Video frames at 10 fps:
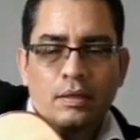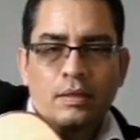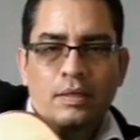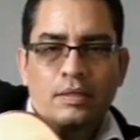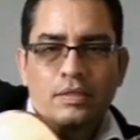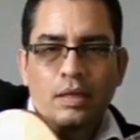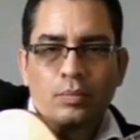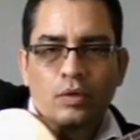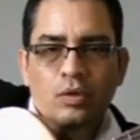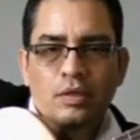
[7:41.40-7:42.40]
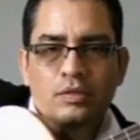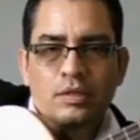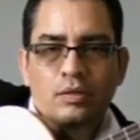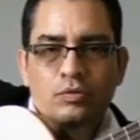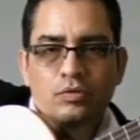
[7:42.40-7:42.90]
This step requires
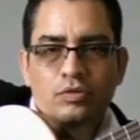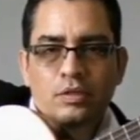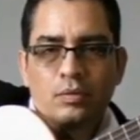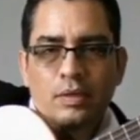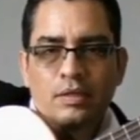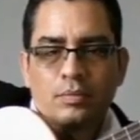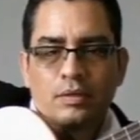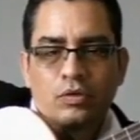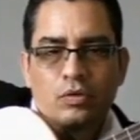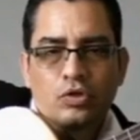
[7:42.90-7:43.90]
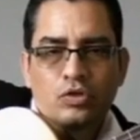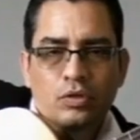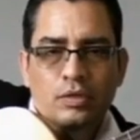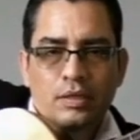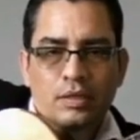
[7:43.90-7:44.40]
careful finger placement to ensure
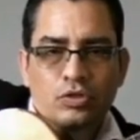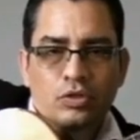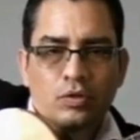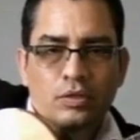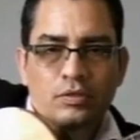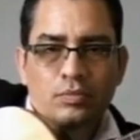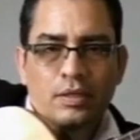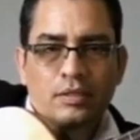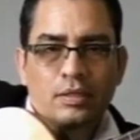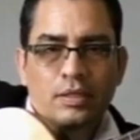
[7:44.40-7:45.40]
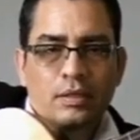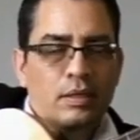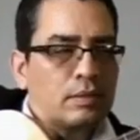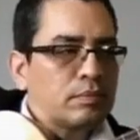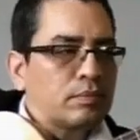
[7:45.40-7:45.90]
that each note is played cleanly.